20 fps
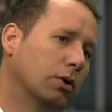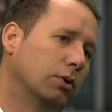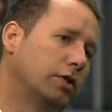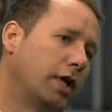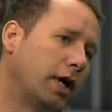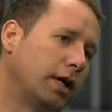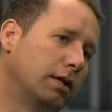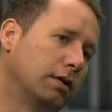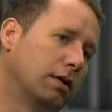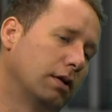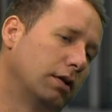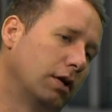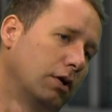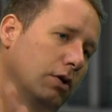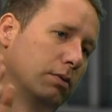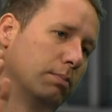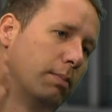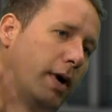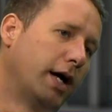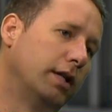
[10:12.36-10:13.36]
could they
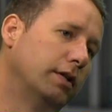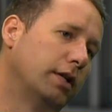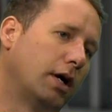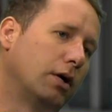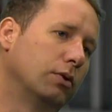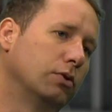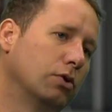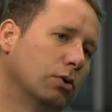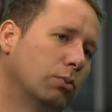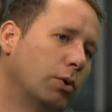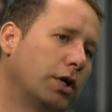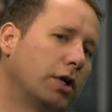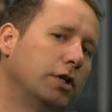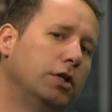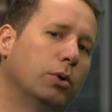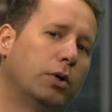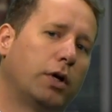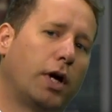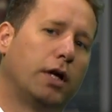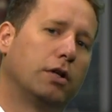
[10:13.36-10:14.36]
could mine down to what are
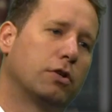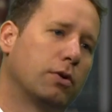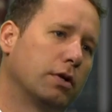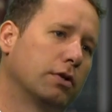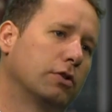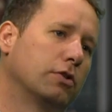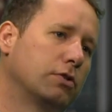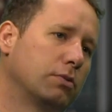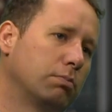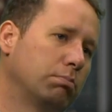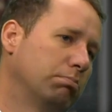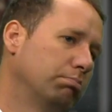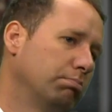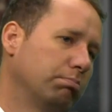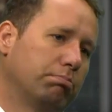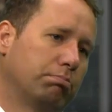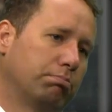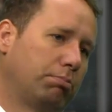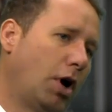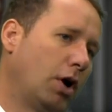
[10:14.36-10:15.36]
UK traders,
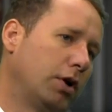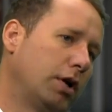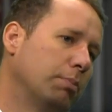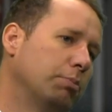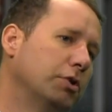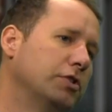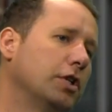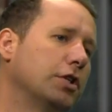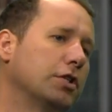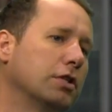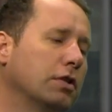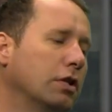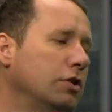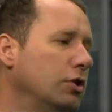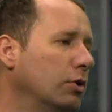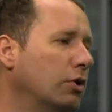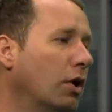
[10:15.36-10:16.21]
how they're positioned in the